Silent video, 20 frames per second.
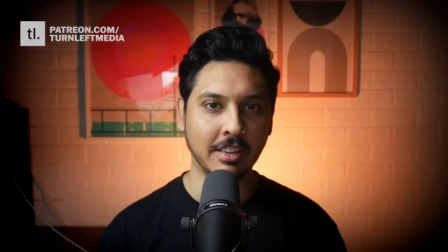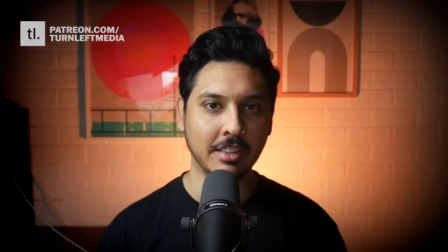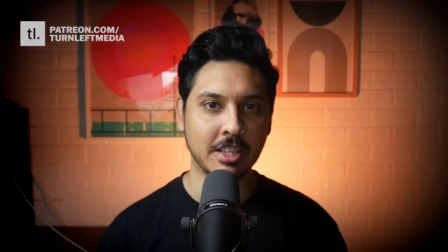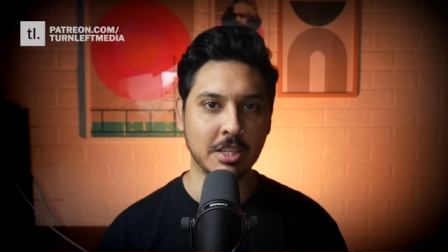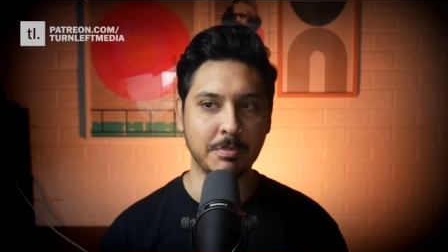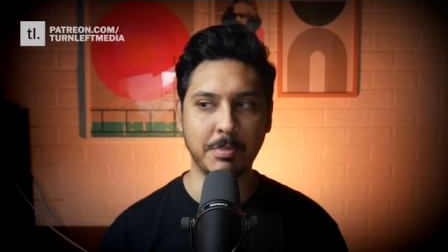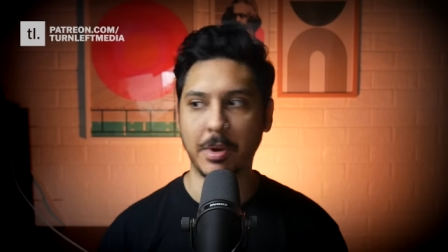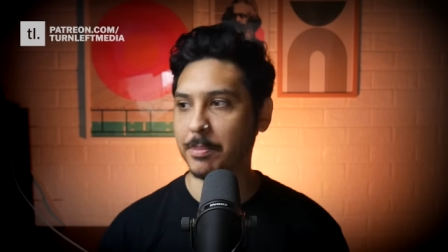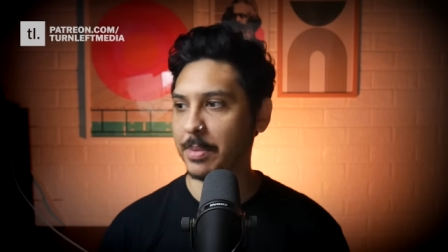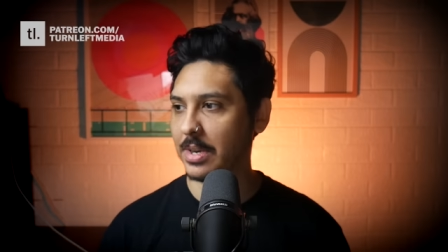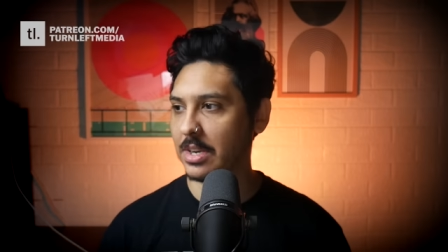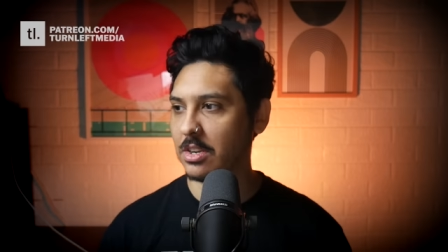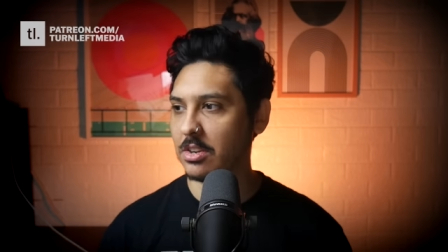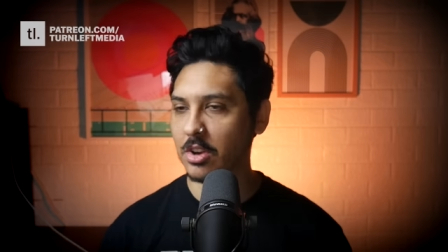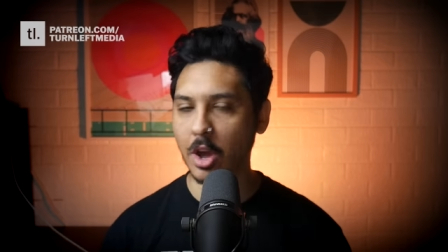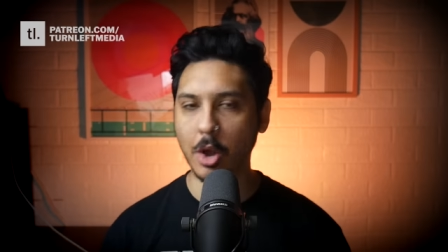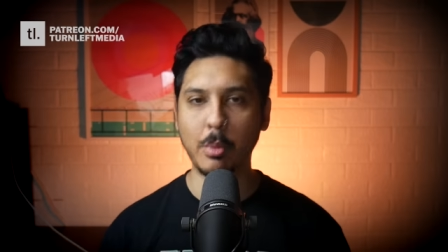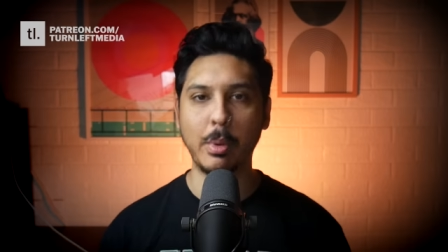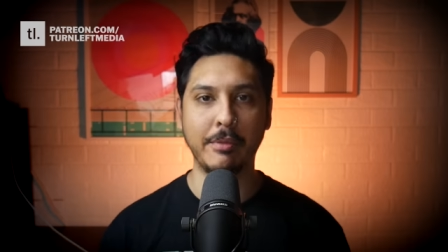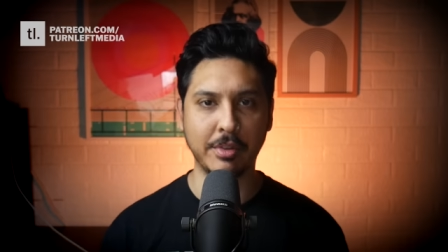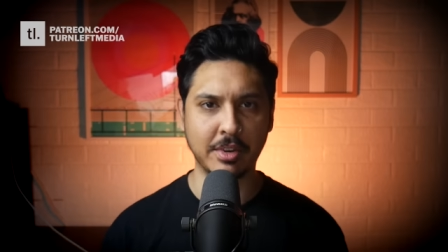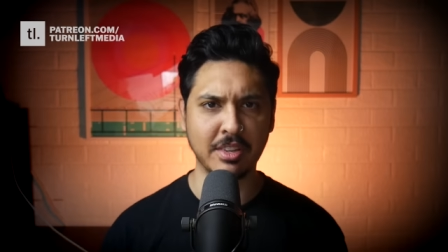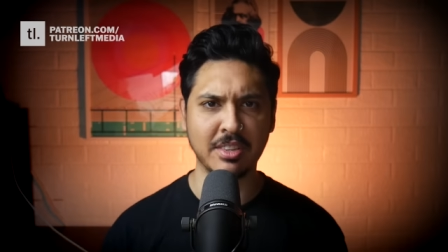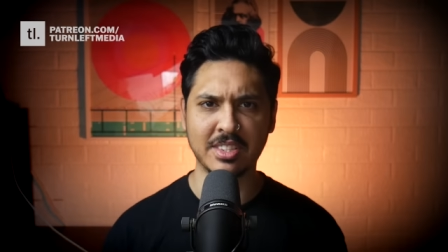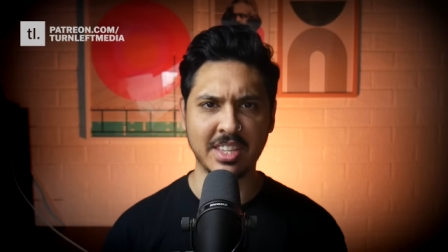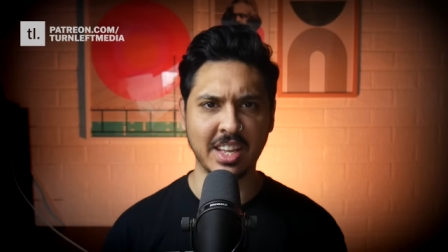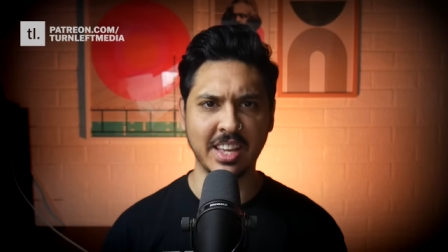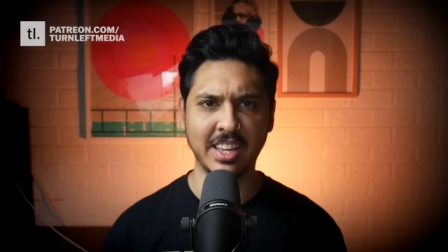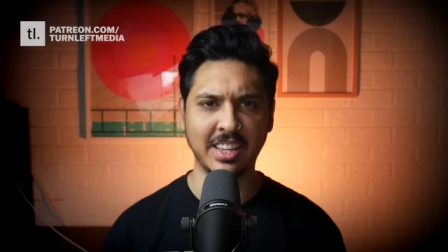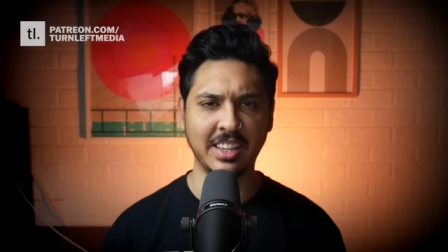despite being no
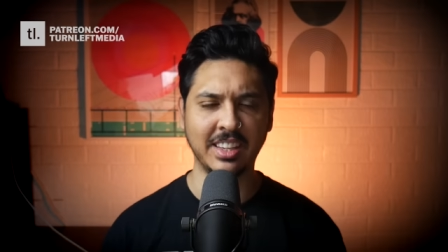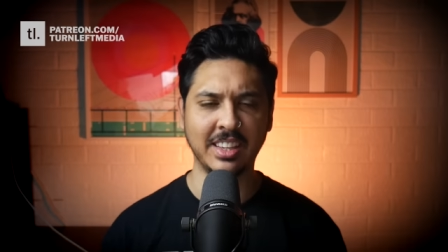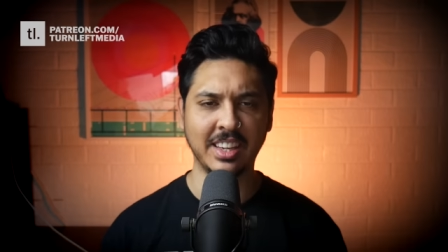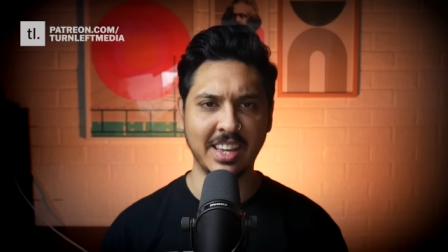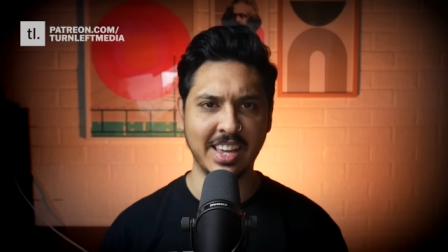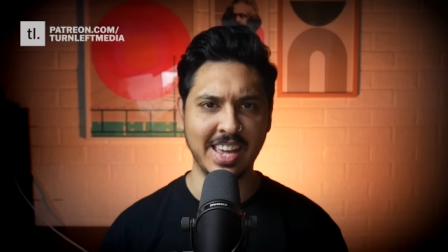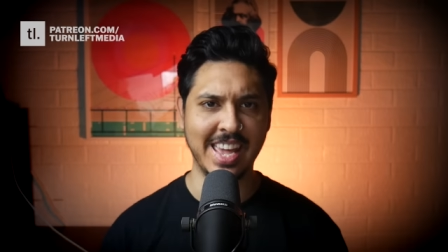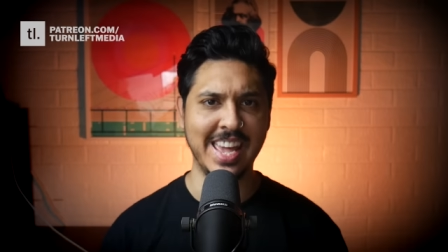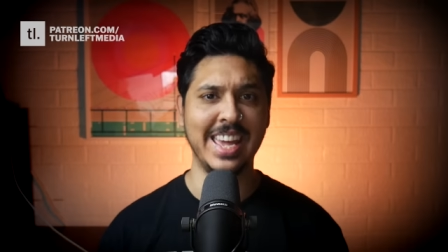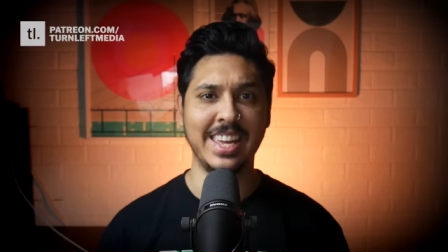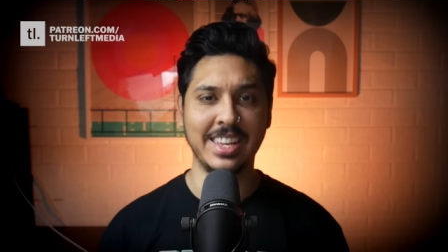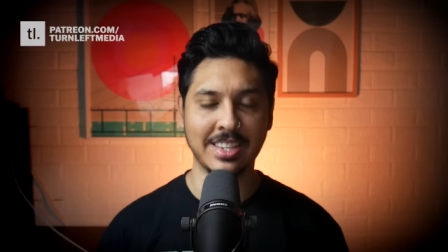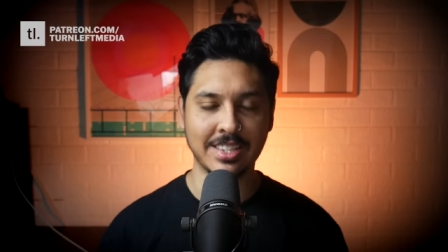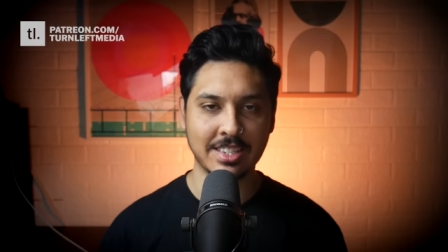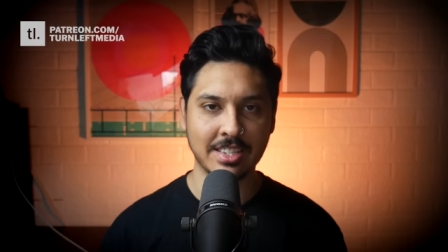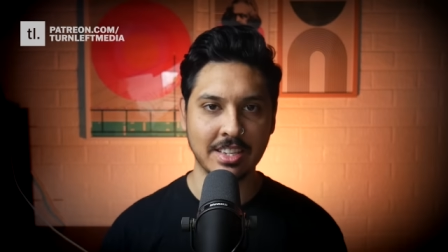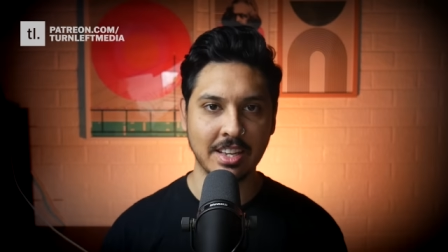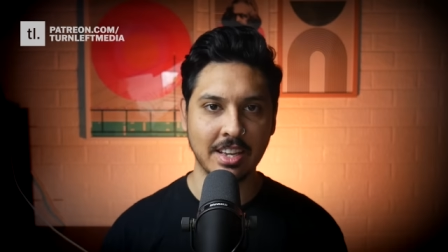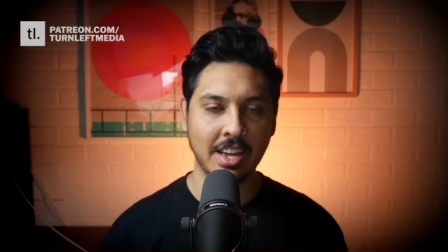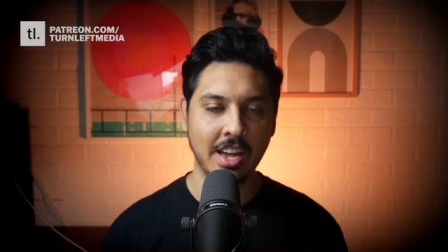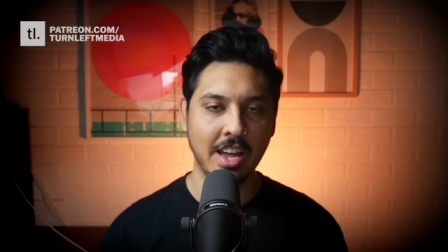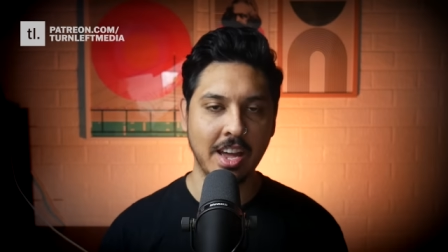evidence that he is.